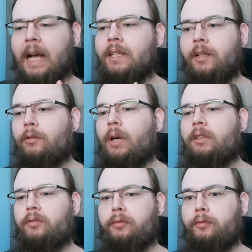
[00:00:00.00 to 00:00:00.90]
discussing or
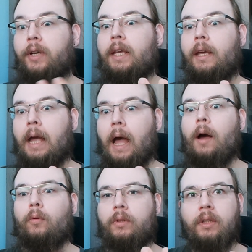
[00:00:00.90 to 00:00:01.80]
rather freaking
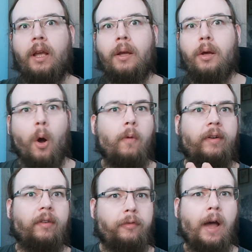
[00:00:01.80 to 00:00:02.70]
out
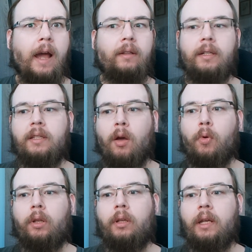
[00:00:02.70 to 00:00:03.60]
over the fact that
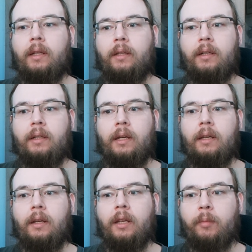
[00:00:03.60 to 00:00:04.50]
someone did
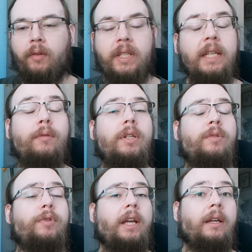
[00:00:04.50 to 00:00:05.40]
a little bit of a
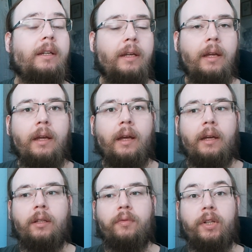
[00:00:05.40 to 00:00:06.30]
sequence break
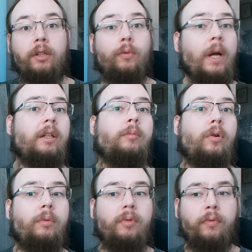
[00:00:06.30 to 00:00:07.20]
and defeated
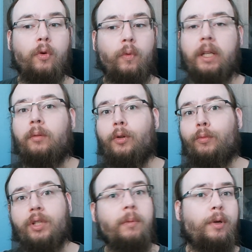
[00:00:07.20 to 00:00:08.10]
Weathermon before
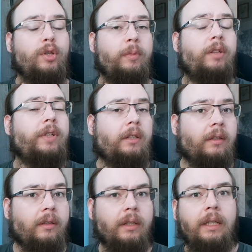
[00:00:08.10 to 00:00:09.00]
Weathermon was supposed to be
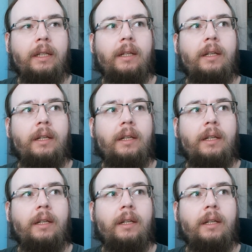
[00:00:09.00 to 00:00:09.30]
defeated.